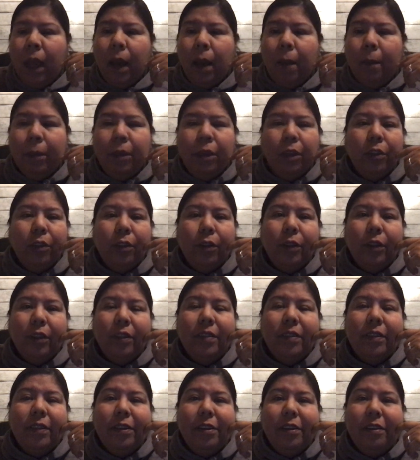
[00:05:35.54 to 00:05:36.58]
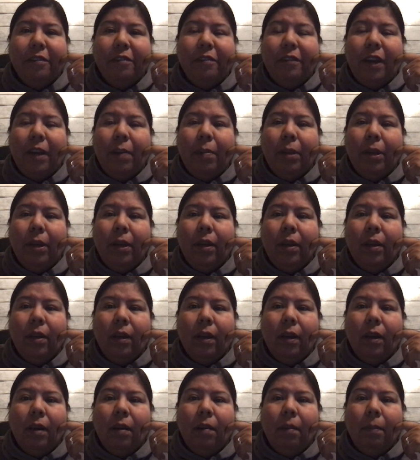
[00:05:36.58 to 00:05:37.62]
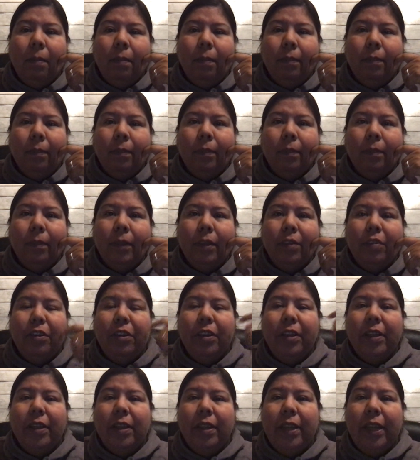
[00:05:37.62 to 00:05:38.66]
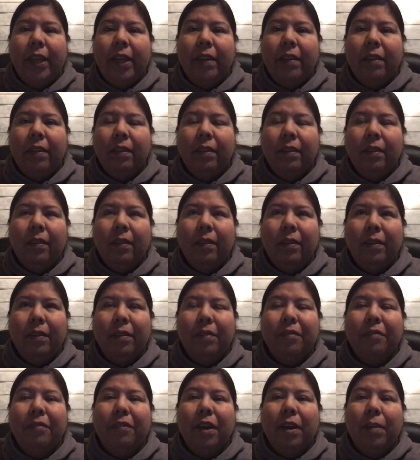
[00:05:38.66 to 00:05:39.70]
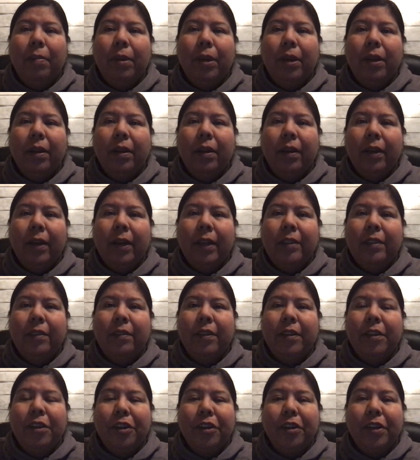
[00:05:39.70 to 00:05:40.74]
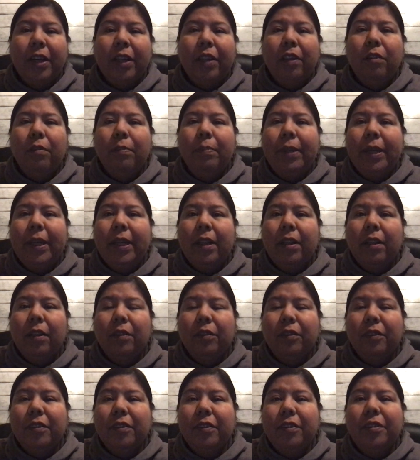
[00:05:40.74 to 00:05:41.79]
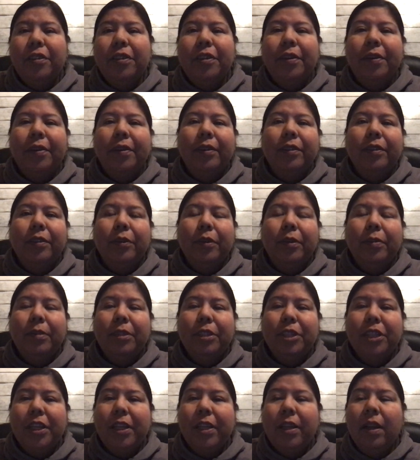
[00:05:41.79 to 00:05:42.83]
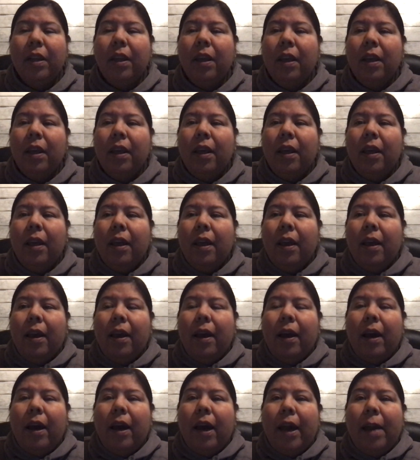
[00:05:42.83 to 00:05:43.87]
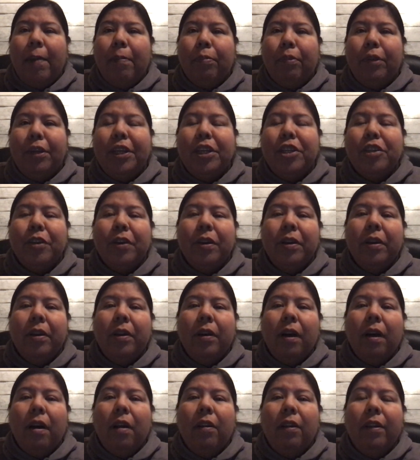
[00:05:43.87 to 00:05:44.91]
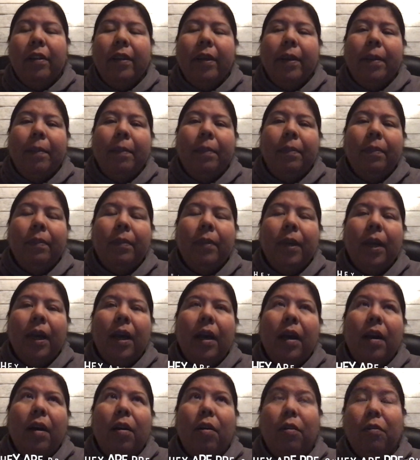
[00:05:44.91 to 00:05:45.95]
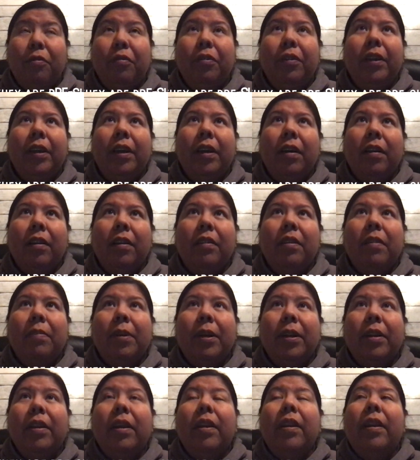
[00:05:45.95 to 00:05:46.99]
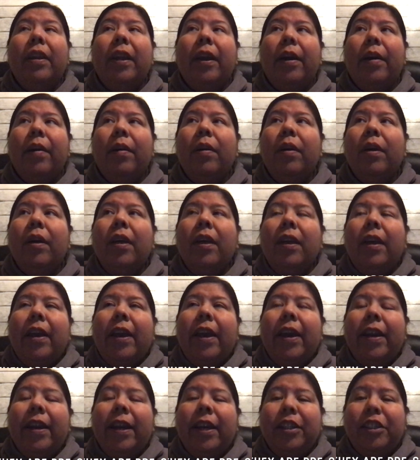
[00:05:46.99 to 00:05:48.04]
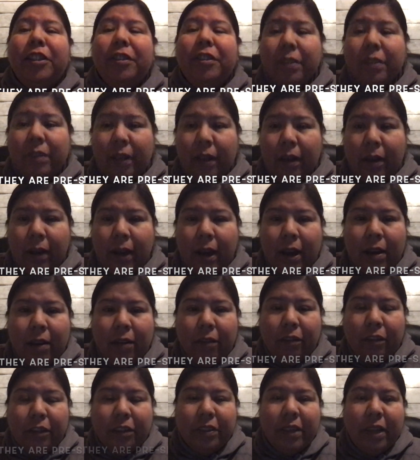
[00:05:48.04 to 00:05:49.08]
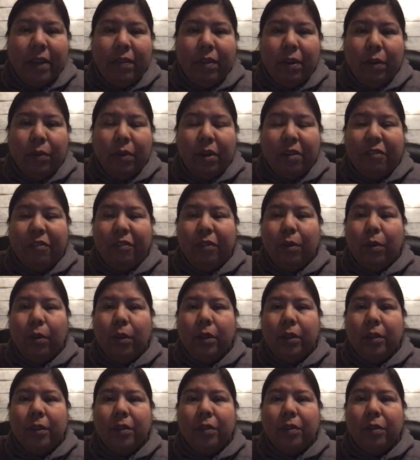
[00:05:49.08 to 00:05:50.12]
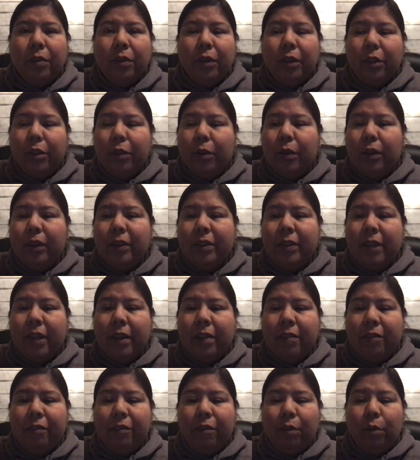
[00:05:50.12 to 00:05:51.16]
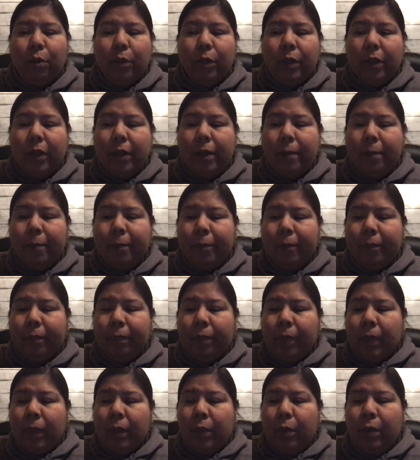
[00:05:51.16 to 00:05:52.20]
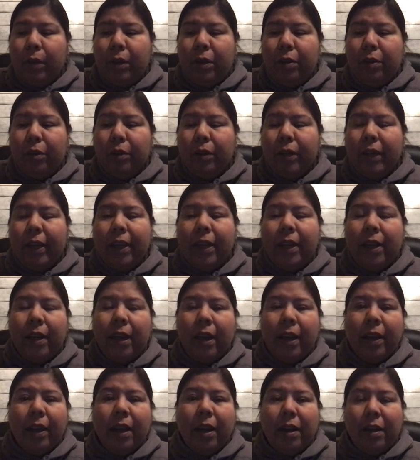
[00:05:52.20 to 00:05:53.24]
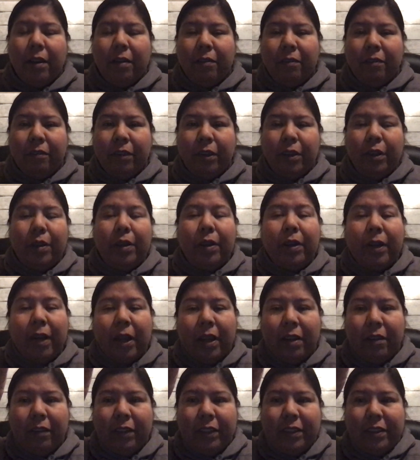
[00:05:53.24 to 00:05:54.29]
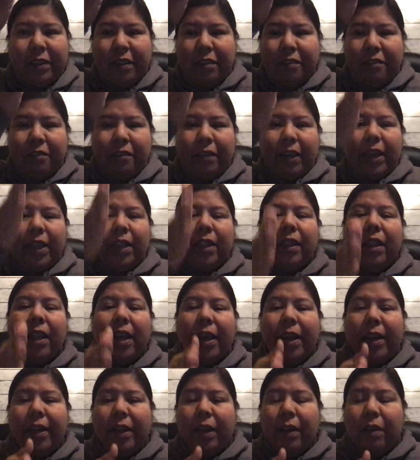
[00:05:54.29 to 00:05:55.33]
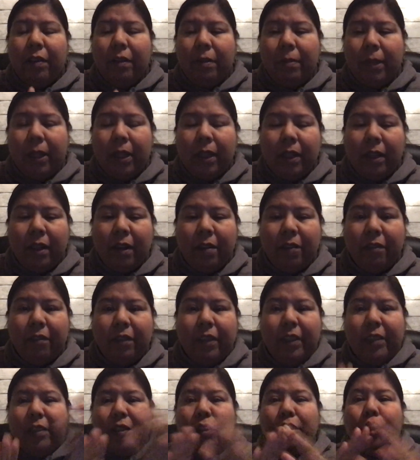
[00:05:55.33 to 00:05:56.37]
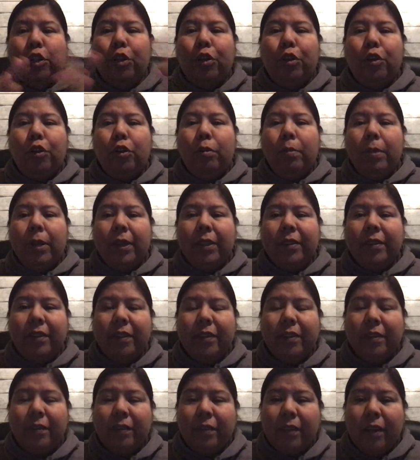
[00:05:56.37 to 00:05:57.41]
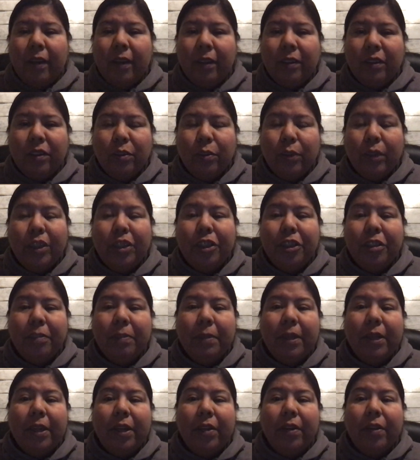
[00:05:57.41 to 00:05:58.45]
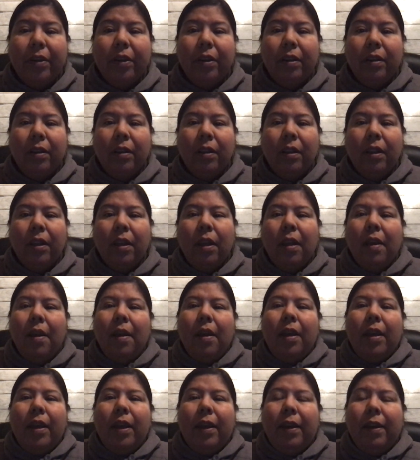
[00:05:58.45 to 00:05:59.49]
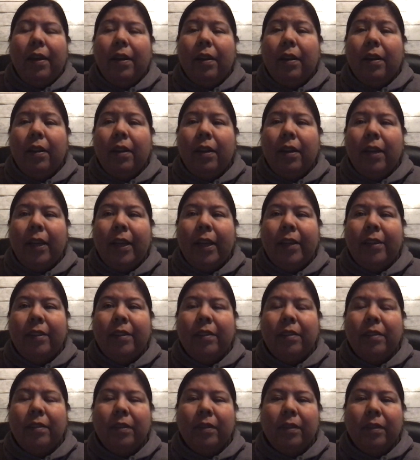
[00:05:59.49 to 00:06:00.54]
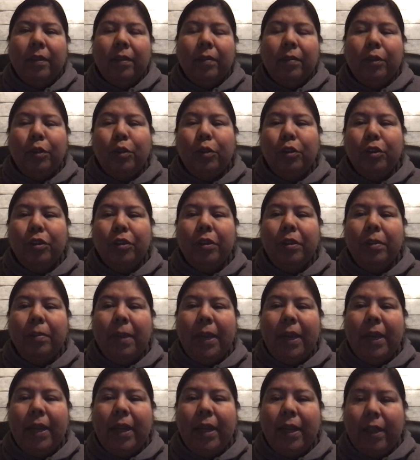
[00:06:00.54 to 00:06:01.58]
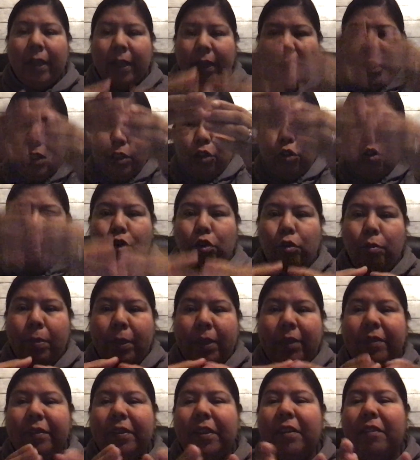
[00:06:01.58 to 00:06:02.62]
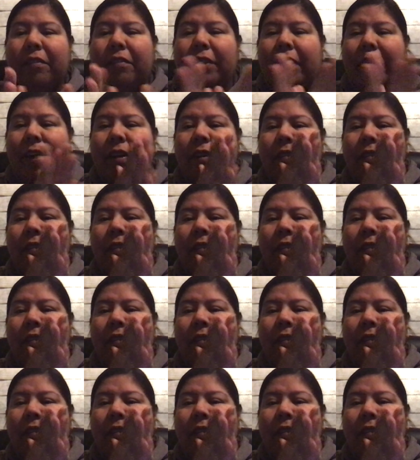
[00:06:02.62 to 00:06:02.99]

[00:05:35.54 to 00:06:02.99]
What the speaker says: You'll notice that your fabric, if you didn't get your fabric, it's in your yellow bin closest to your sewing machine. I pre-shrunk all of them. Hopefully all of them are done now. And I kind of just gave it a rough fold. So you'll notice that I folded it. When you look at it, you kind of could see a faint line down the middle of this tube, because this sweatshirt material, it's usually made in like a tube instead of like a